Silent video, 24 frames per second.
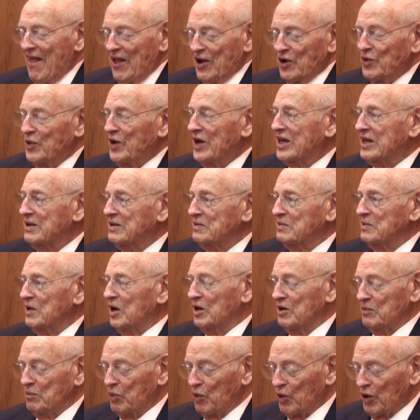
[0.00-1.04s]
who had
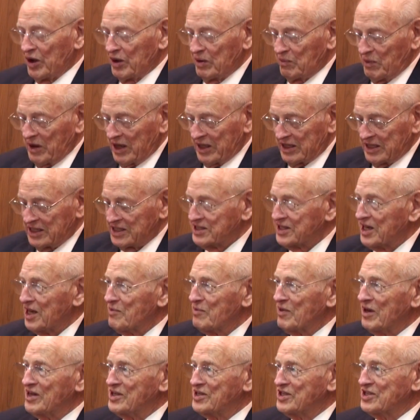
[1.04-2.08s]
a boy about the same
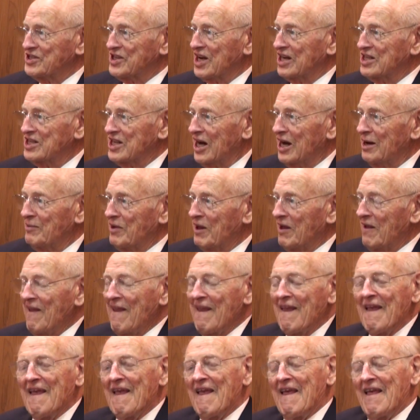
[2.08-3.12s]
age as our Tommy.
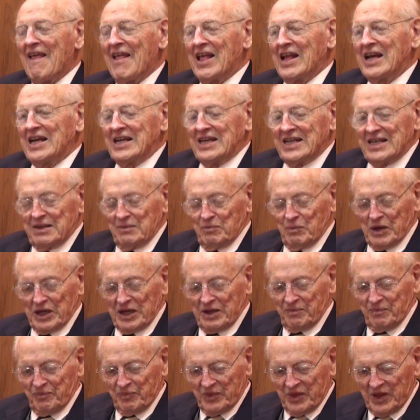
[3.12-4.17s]
But
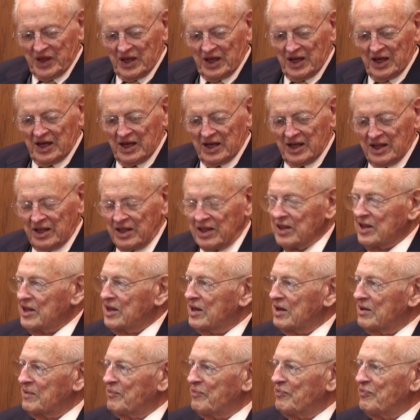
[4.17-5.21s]
the
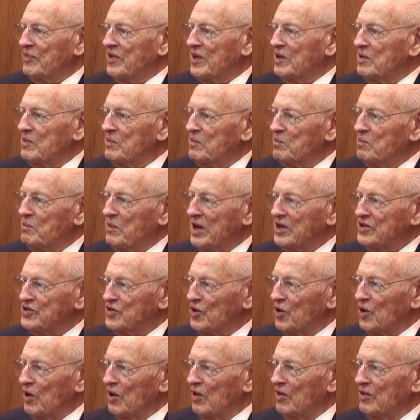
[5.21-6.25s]
mess
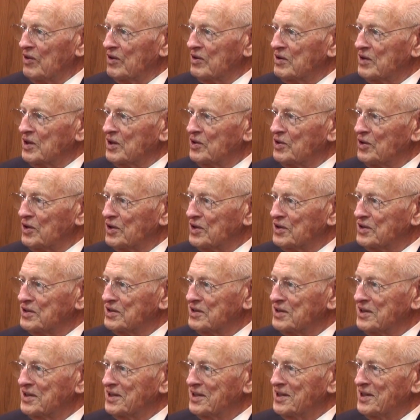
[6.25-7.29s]
hall, the cooks
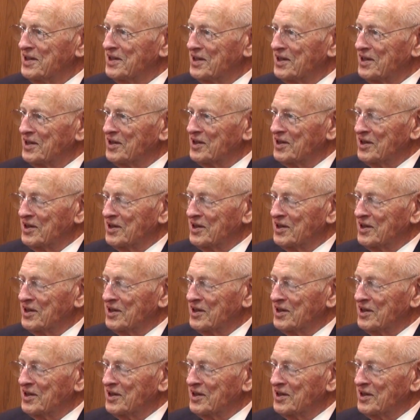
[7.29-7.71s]
in